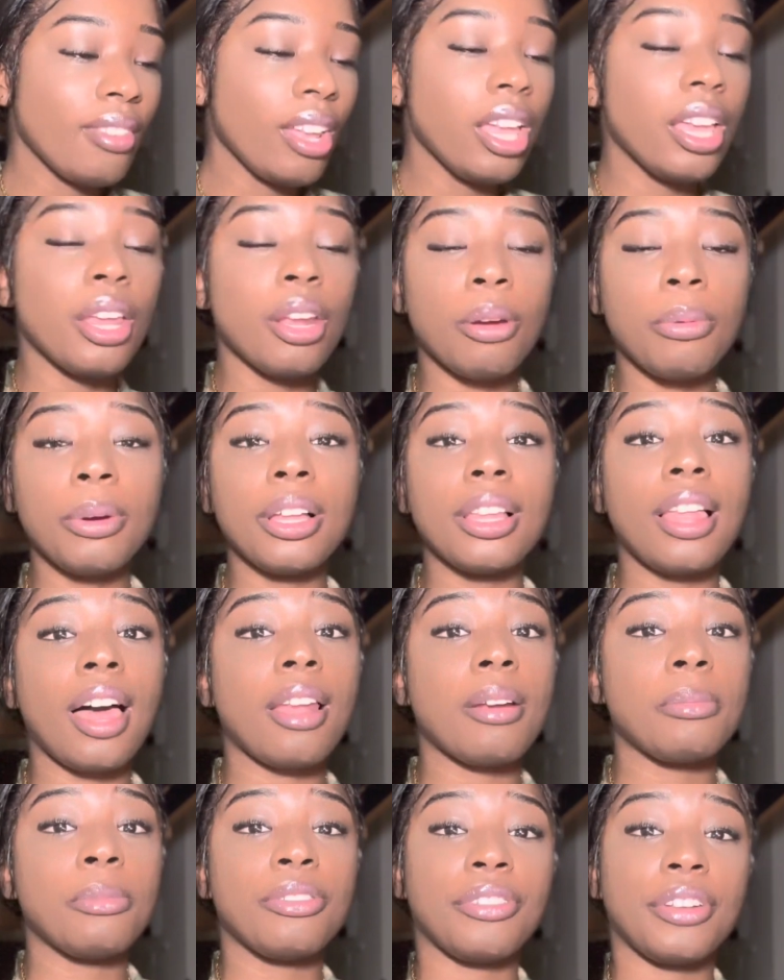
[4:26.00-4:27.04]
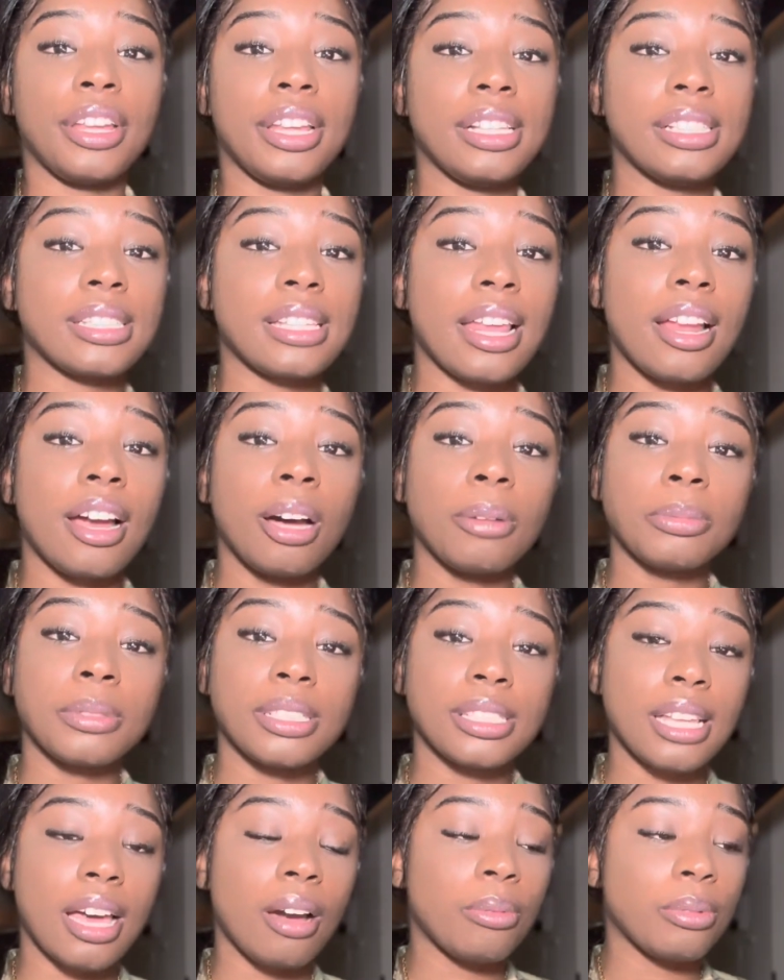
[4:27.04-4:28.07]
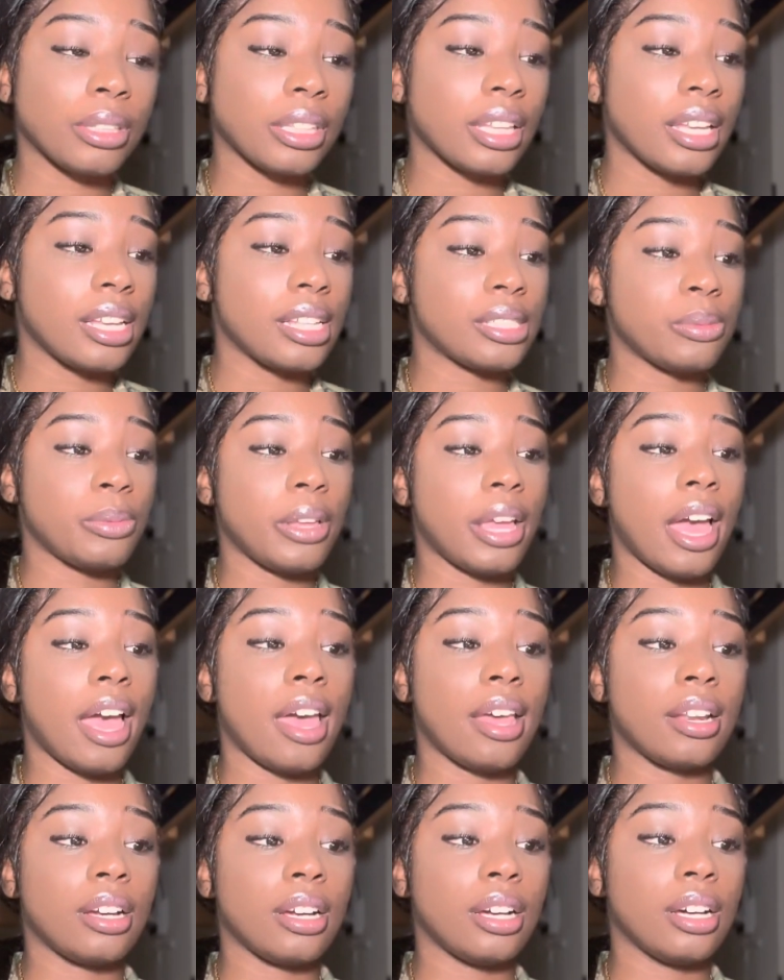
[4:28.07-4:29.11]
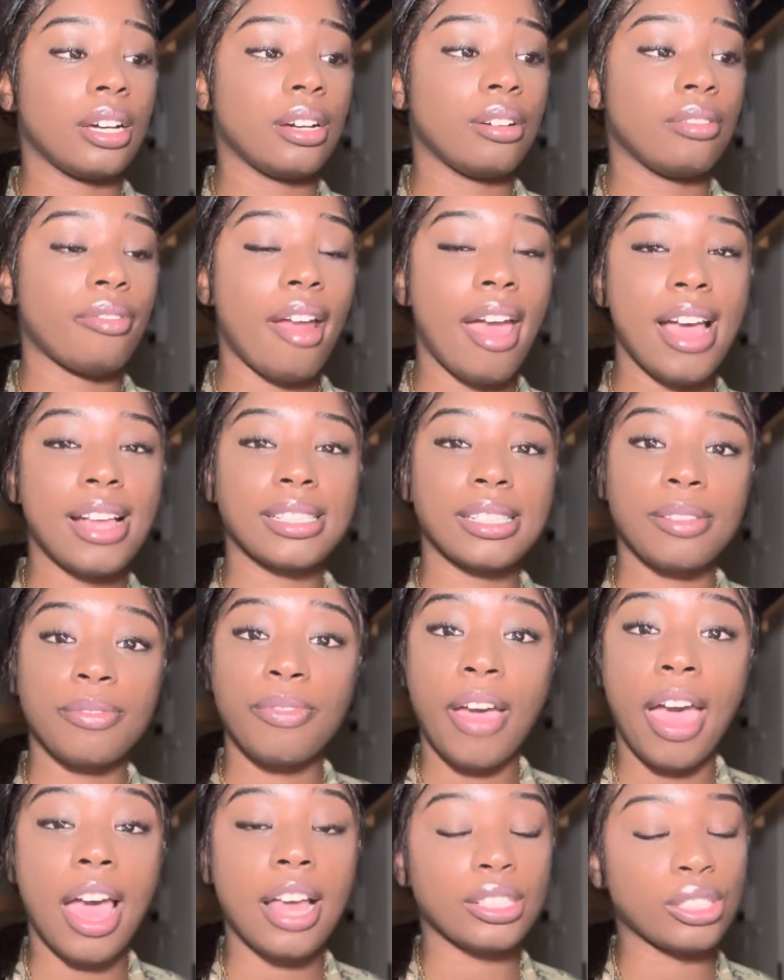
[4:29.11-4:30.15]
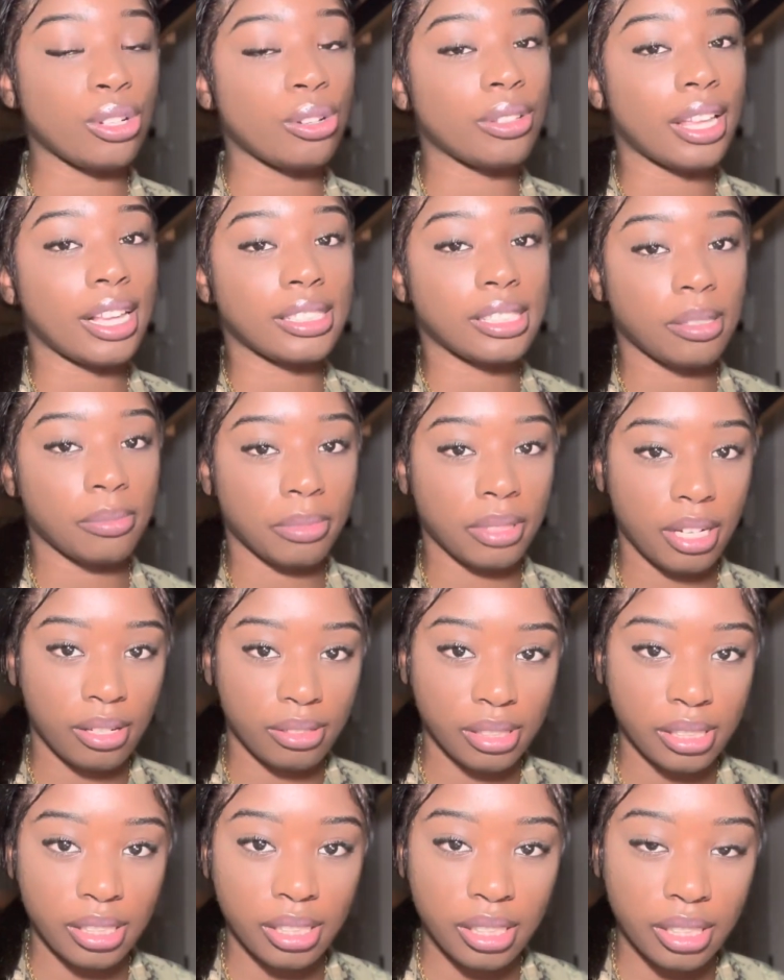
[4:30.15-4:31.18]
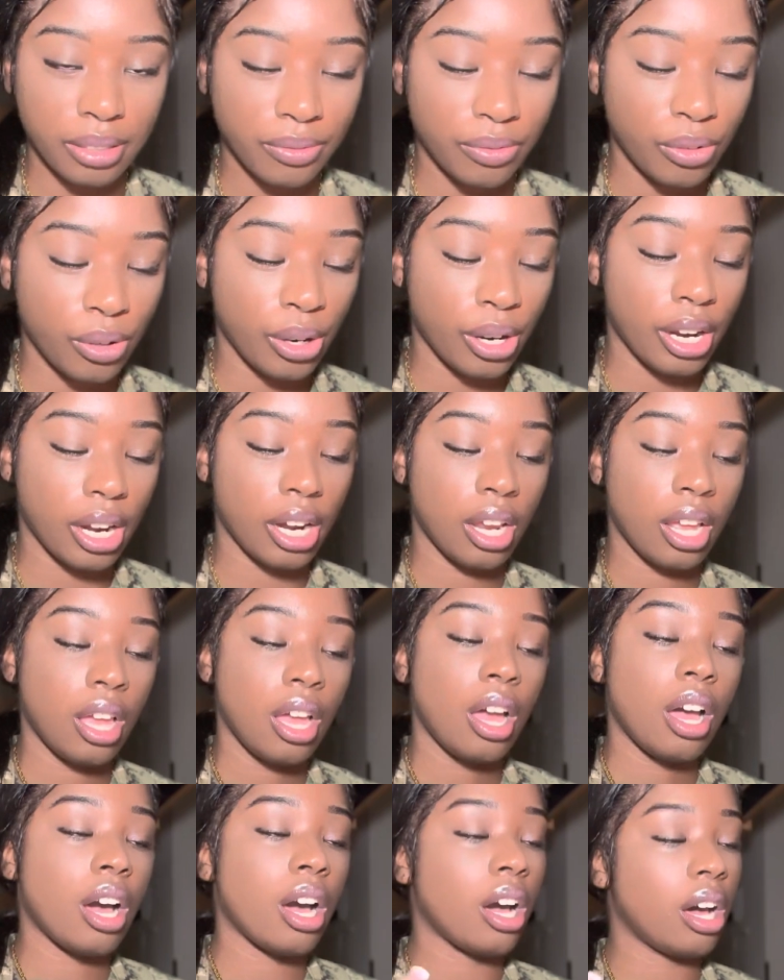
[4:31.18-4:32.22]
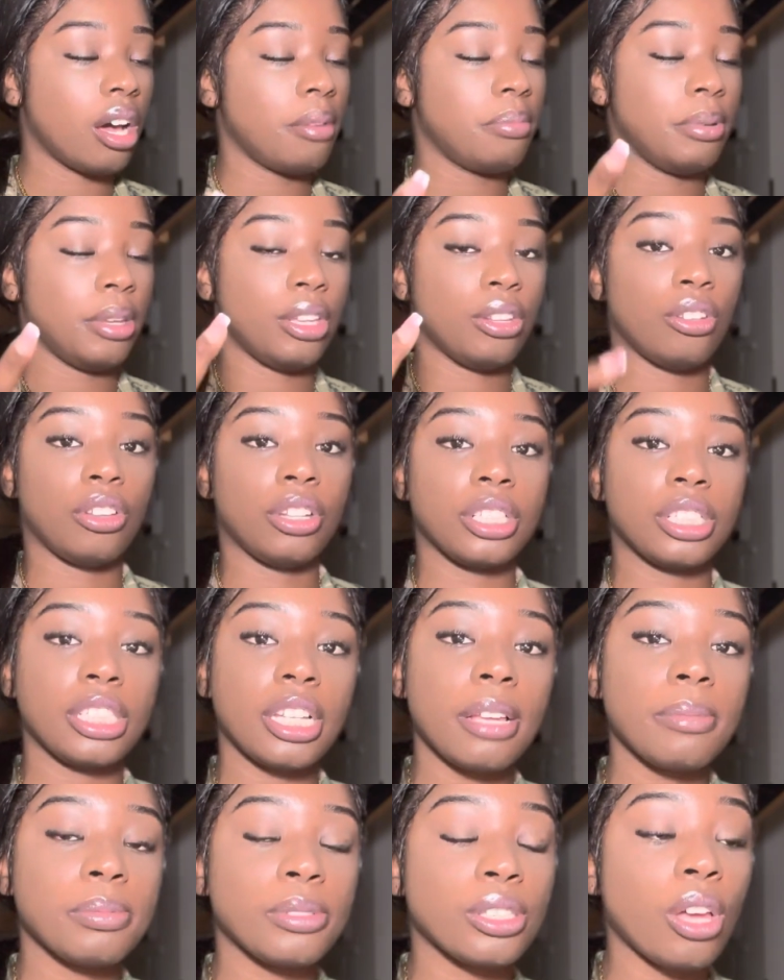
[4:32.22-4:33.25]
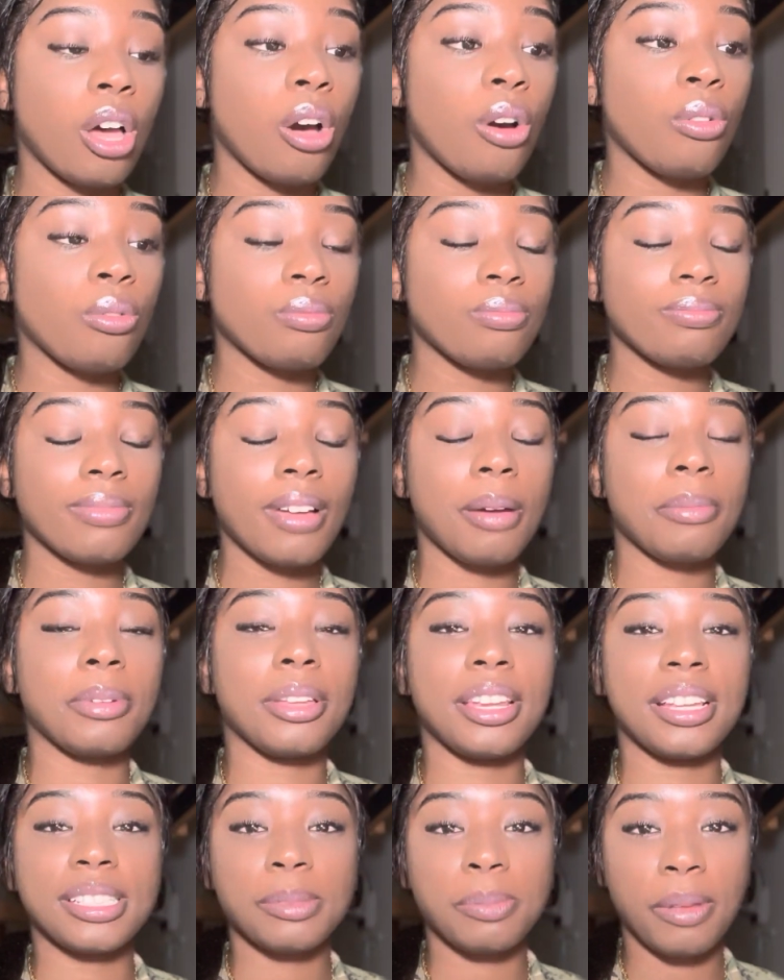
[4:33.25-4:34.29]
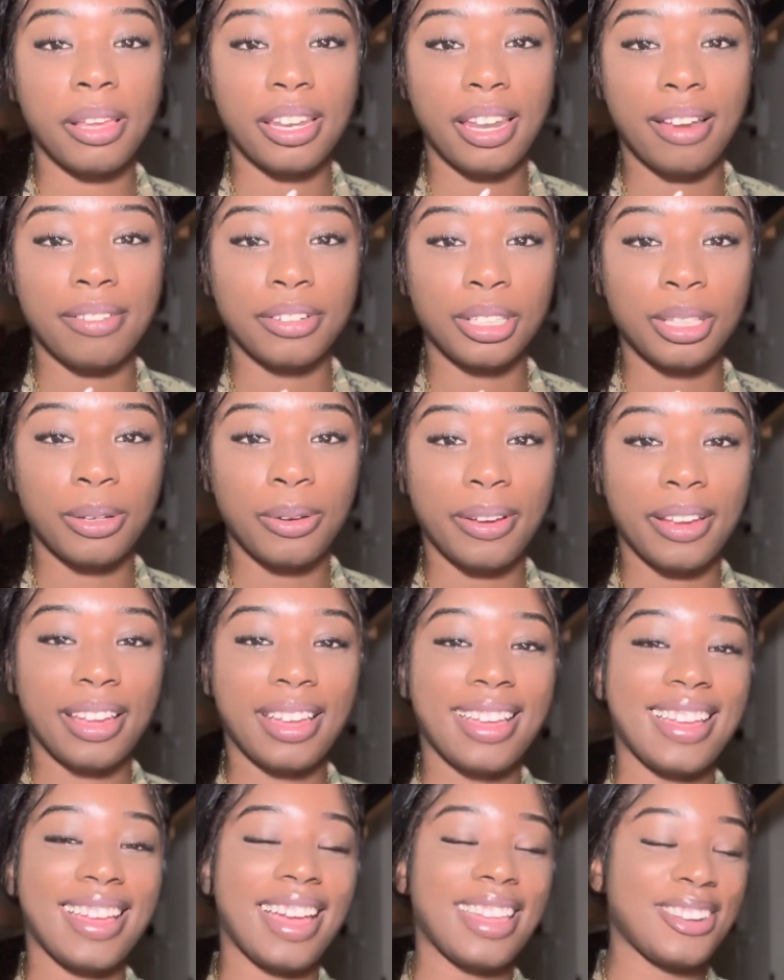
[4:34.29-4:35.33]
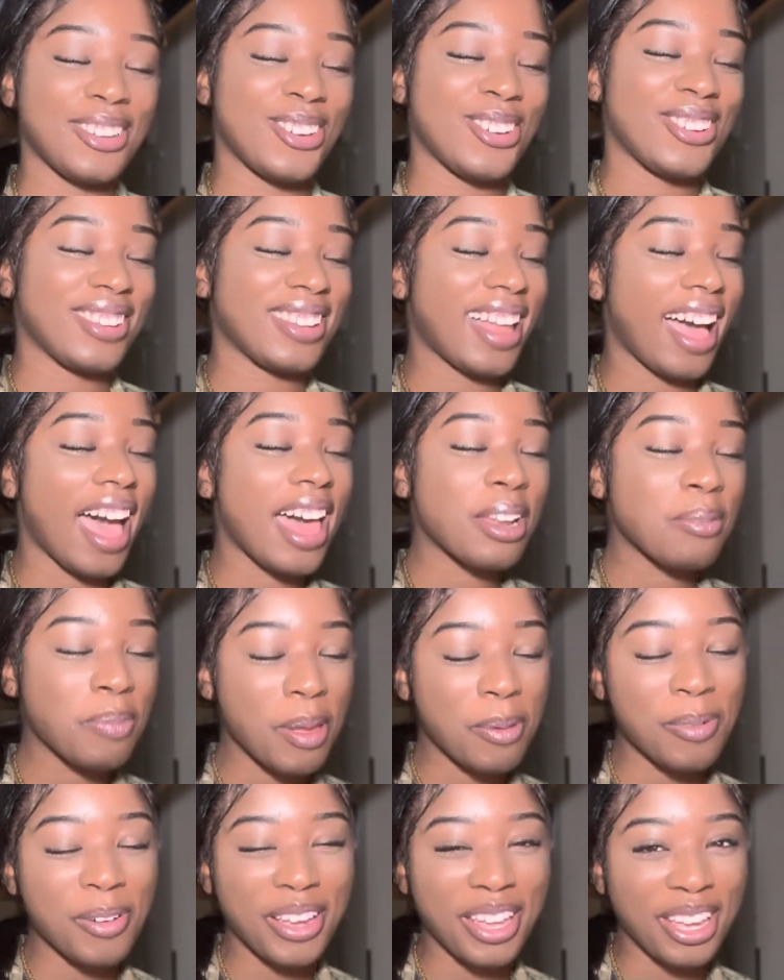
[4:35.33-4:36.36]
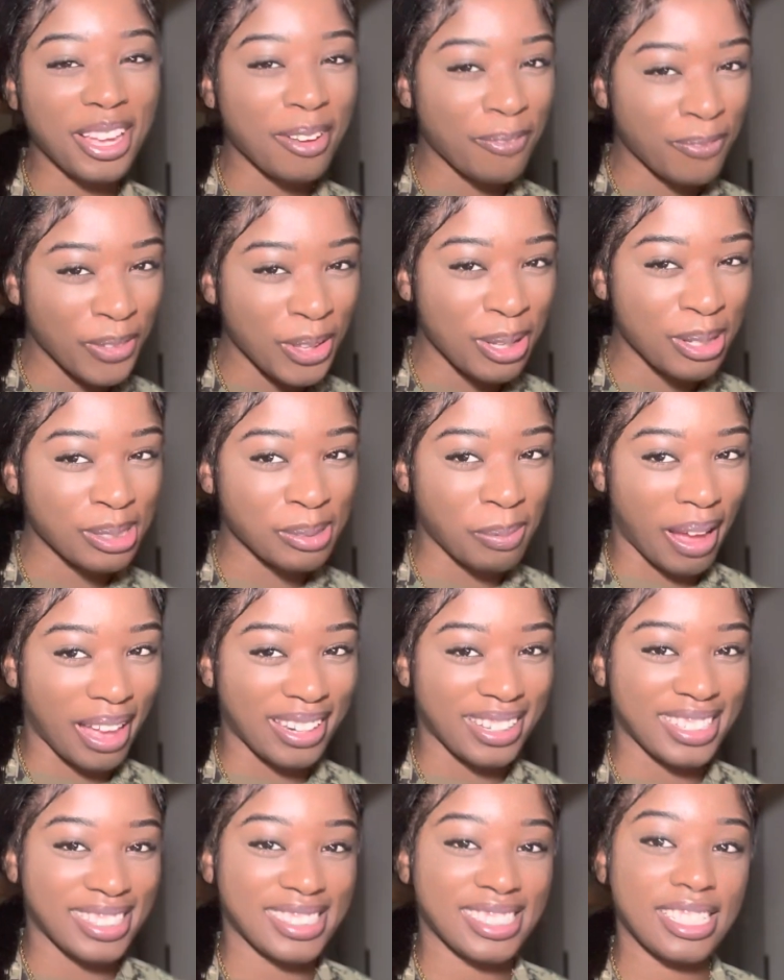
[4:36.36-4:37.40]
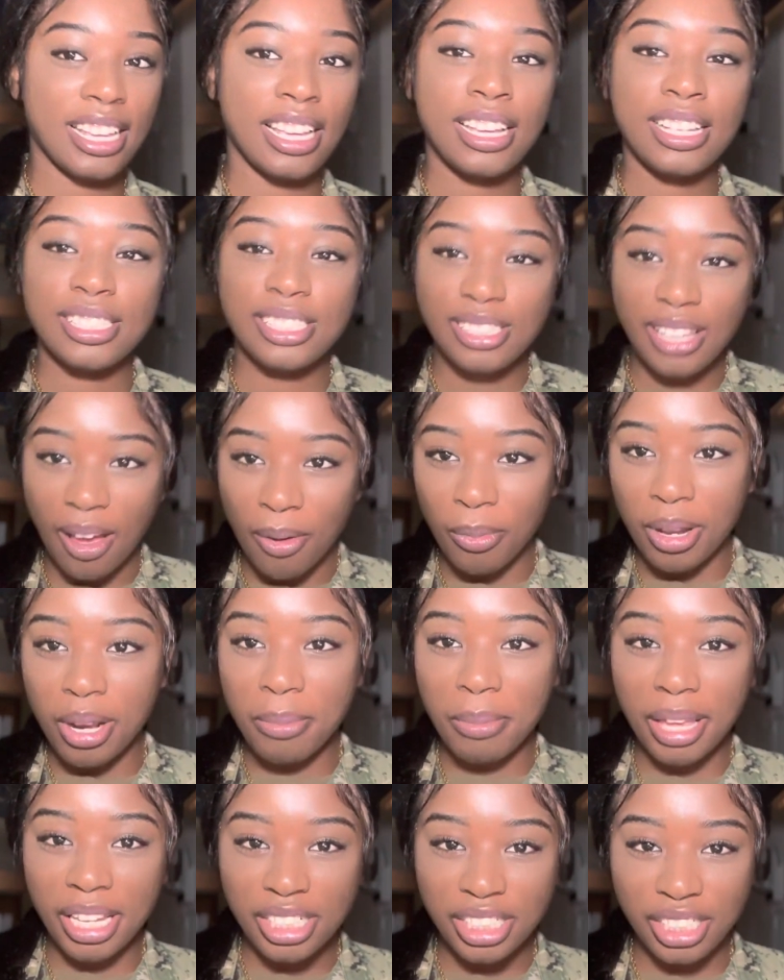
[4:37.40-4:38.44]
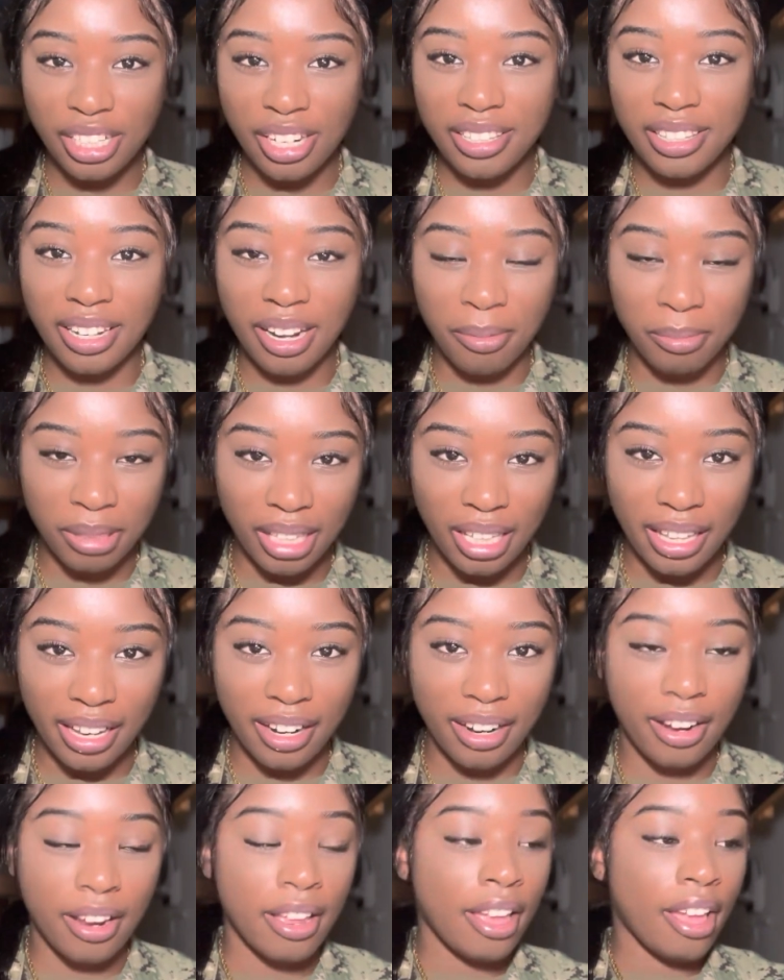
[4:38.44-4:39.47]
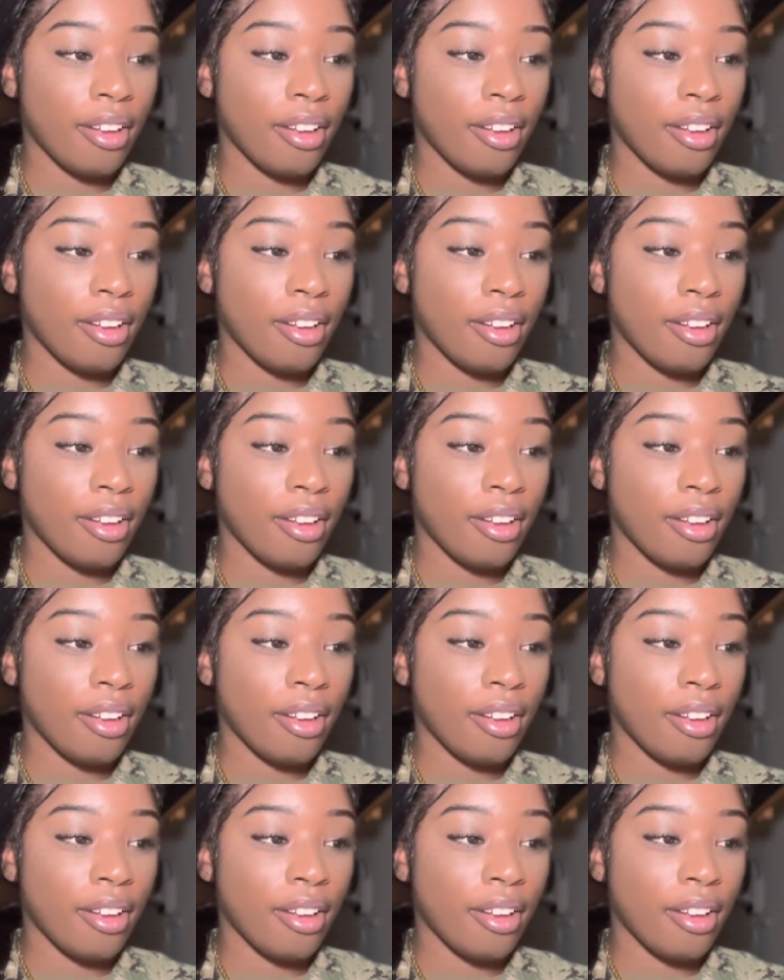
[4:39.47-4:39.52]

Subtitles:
And there were a lot of Marines that helped us out with this. We had RAS and FAST. Oh, that's something else to look for being on the ship. So I'm going to explain that really quick. I know a lot of people get confused by this, so I want to make sure that I'm clear.